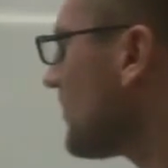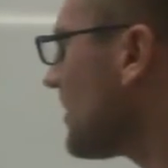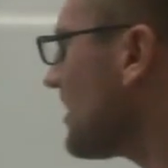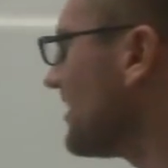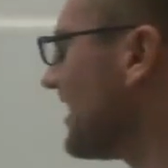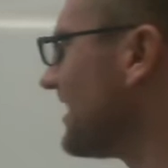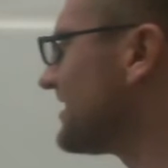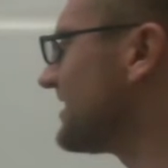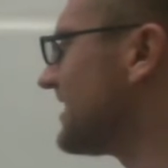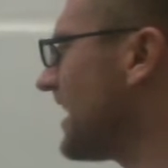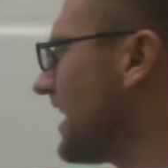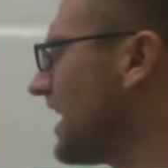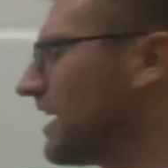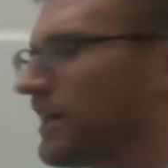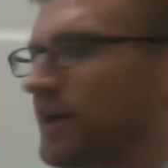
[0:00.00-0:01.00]
let's
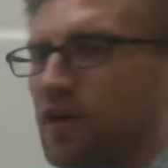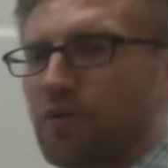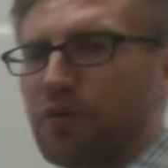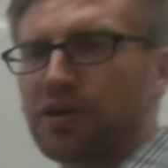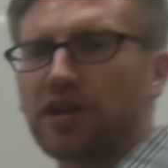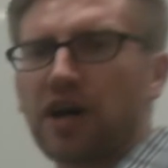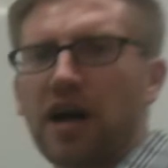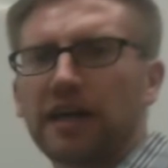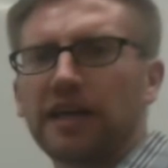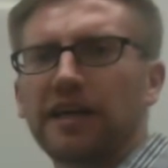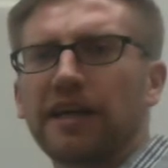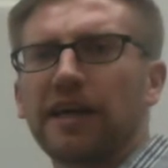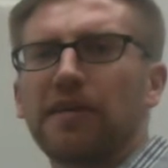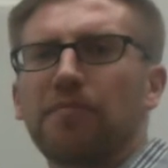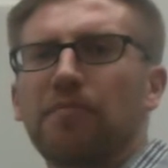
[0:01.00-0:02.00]
say we're
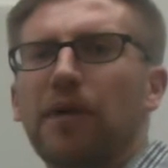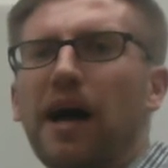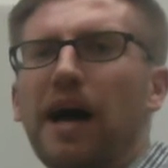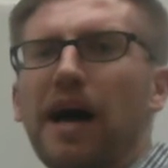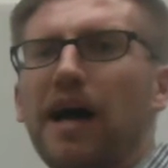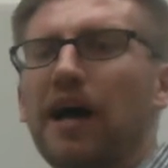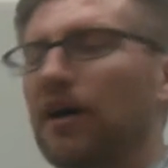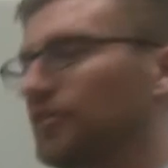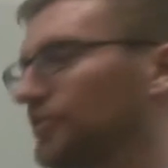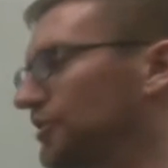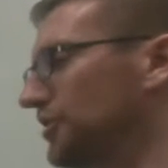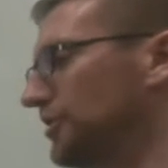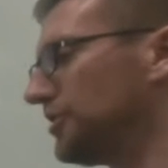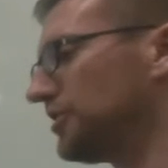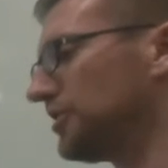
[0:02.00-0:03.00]
talking about
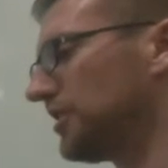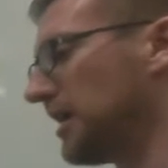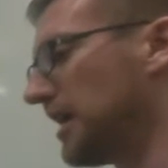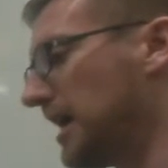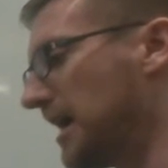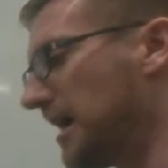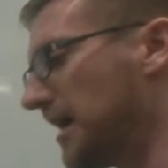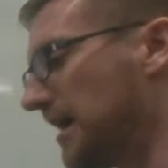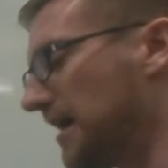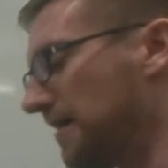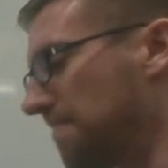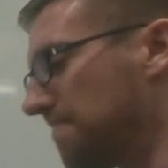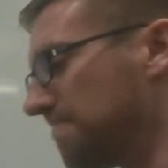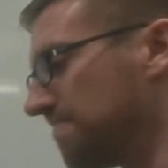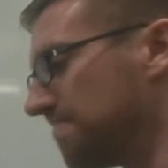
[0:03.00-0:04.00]

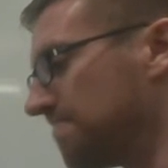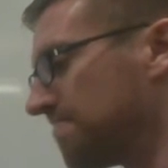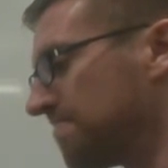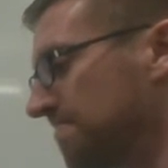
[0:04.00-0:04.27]
some